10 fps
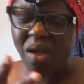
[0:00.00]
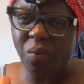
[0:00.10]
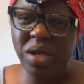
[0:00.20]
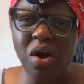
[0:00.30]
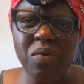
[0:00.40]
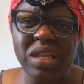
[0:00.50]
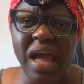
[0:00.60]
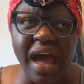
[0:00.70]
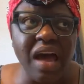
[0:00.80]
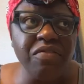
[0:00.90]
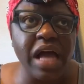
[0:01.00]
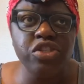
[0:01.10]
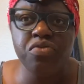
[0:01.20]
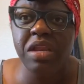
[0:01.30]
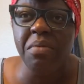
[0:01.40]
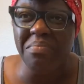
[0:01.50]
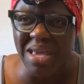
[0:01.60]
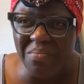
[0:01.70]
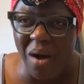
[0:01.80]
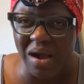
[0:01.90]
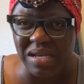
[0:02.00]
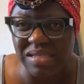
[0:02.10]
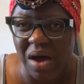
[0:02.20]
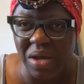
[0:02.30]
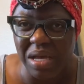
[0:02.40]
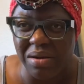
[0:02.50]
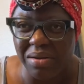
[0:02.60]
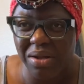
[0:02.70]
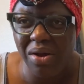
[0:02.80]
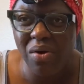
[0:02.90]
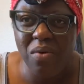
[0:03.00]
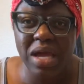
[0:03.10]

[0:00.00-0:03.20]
we don't really have like too many meat markets out here, you know?